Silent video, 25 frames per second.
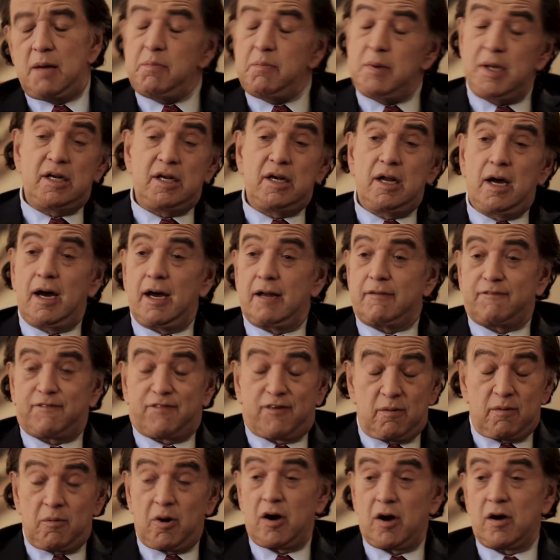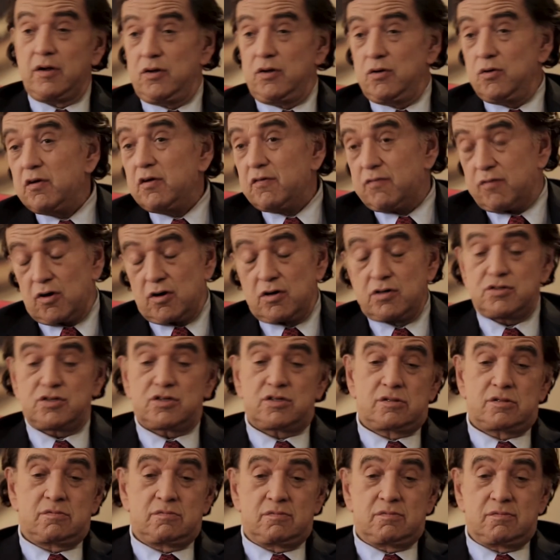energy departments, and many
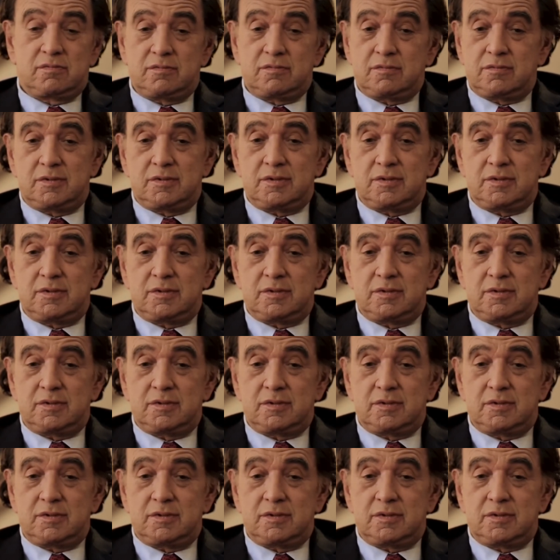more.